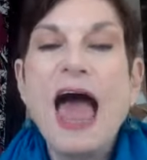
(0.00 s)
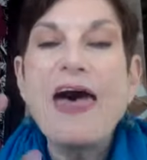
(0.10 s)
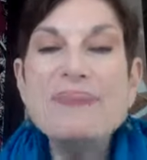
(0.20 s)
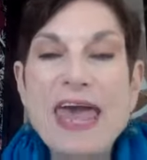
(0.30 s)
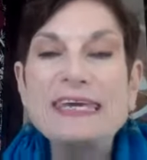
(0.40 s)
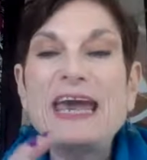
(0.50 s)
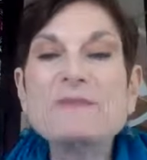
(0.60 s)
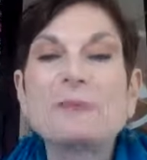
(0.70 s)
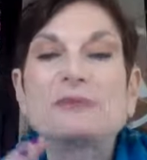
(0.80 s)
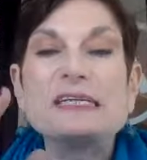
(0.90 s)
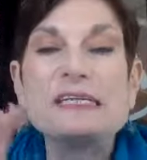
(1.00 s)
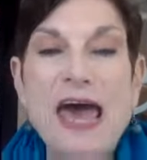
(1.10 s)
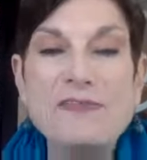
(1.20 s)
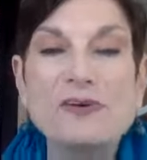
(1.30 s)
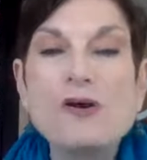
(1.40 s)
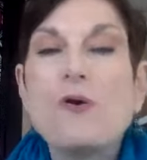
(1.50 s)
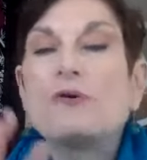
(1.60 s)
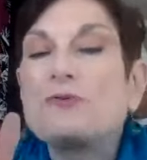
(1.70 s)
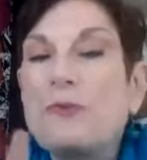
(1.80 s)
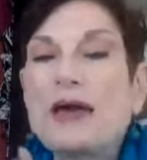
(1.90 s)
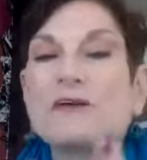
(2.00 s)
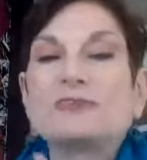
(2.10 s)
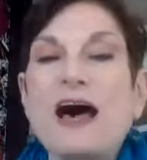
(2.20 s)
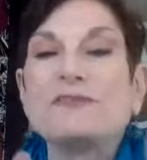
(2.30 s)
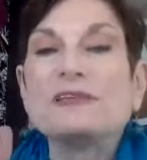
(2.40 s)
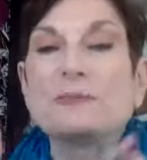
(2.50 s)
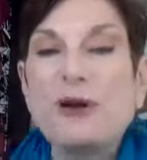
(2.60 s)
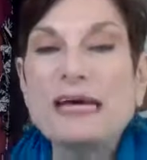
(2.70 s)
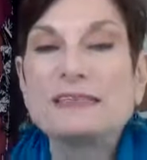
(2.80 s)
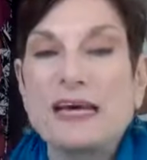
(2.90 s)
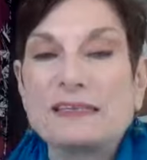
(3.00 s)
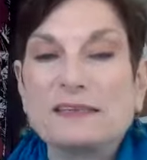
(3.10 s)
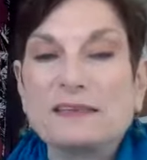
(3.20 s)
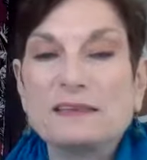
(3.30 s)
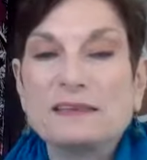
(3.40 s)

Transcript: And right. they came up together with a way of solving the process.